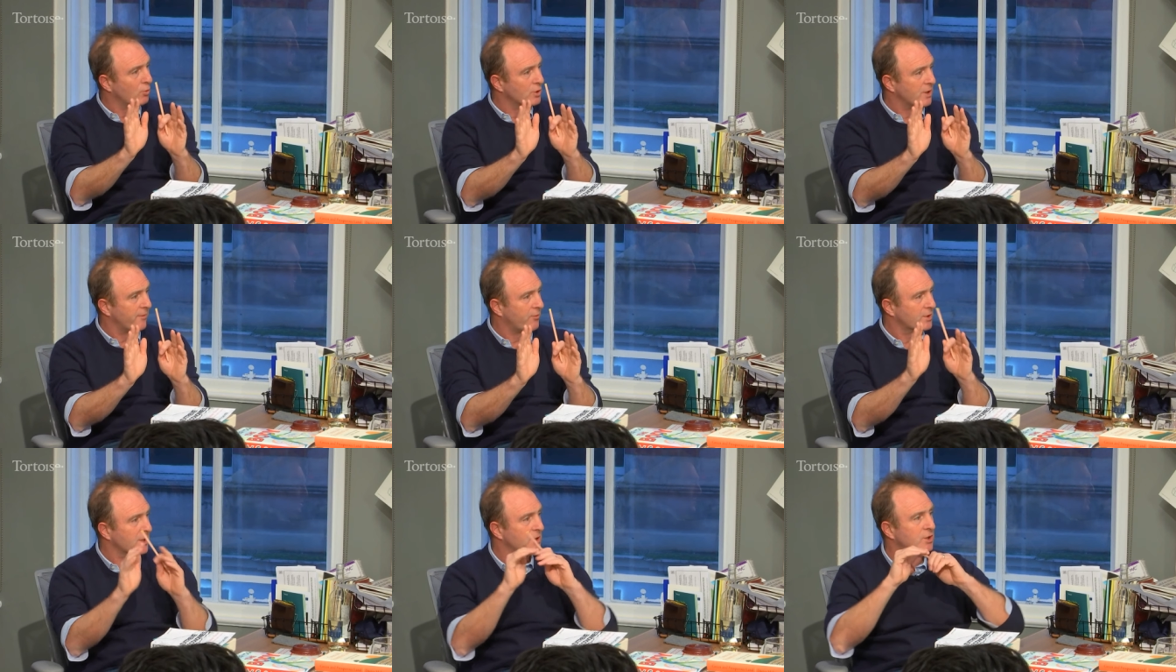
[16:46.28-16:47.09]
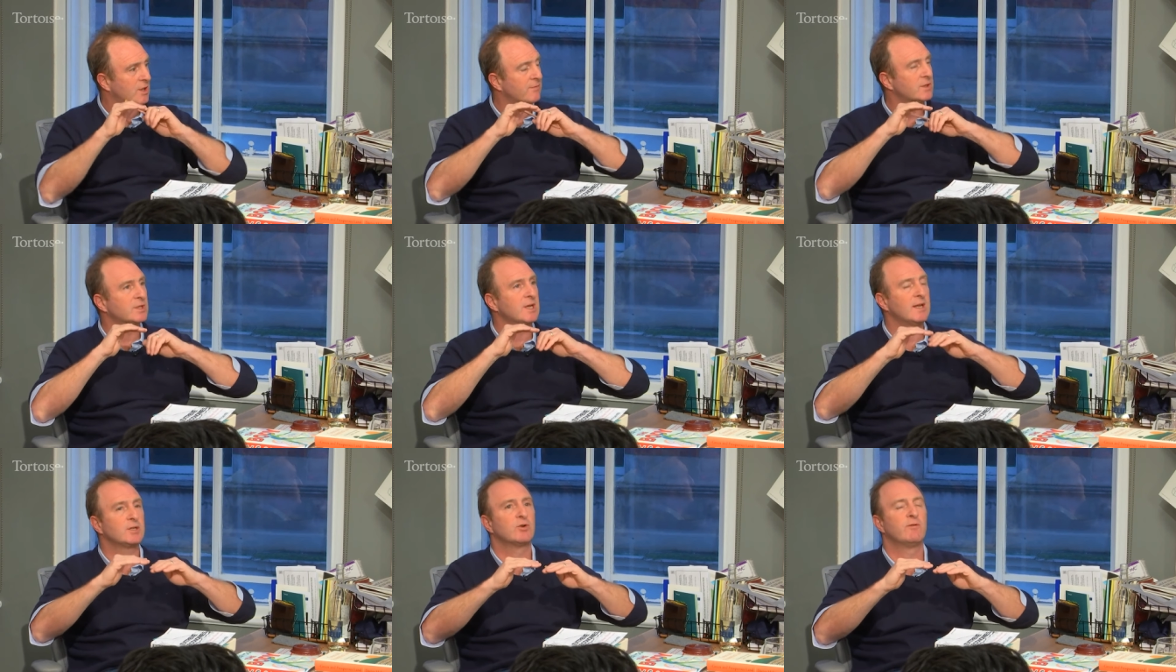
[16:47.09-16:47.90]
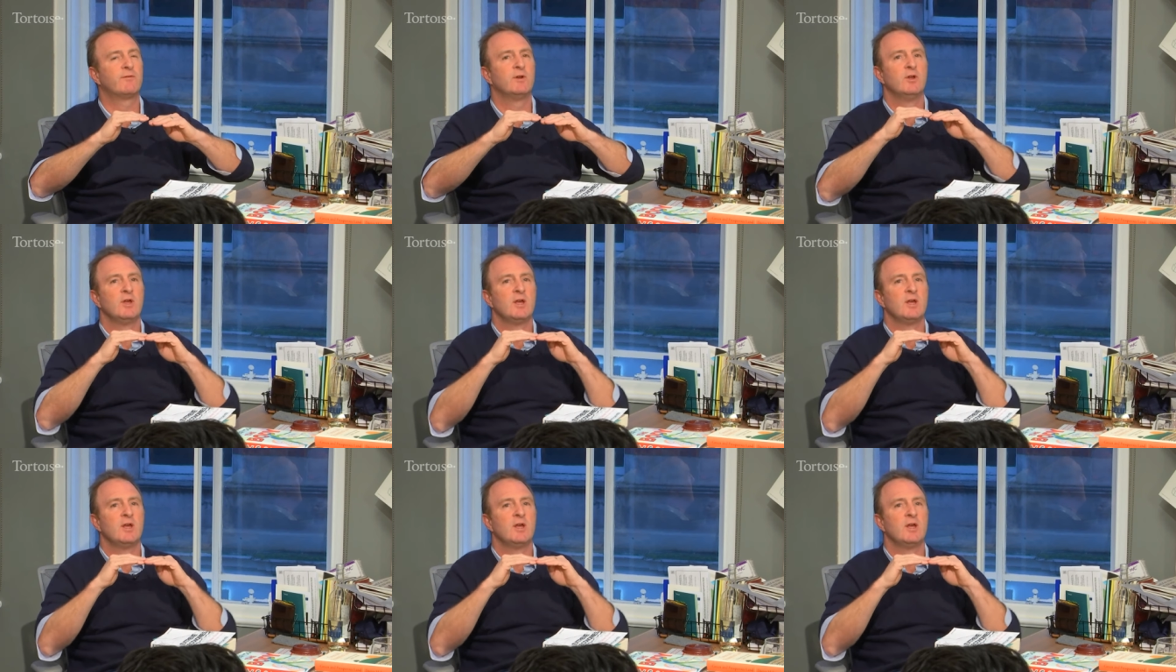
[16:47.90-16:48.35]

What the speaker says: of pause there for us and just give us a sense of,